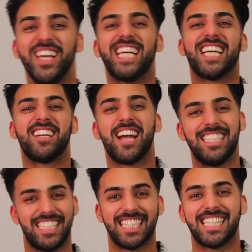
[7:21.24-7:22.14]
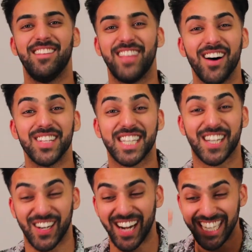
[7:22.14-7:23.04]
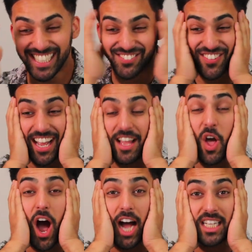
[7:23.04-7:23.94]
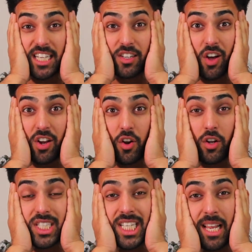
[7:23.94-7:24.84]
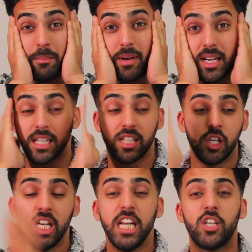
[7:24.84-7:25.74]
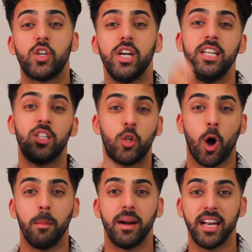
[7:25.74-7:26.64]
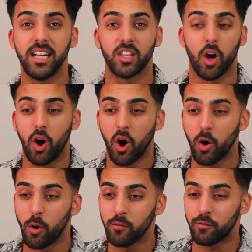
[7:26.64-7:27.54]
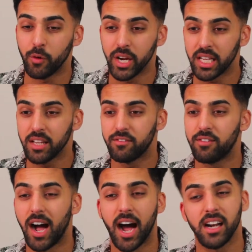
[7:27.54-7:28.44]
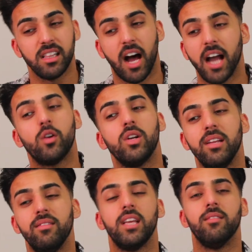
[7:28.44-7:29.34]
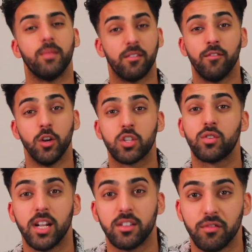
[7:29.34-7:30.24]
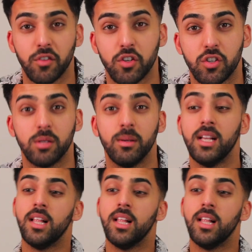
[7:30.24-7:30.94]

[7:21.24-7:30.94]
Big congrats to Slim. That was a crazy fight. I did not know Slim literally dominated the whole freaking fight. I couldn't even give him the first round to FouseyTube.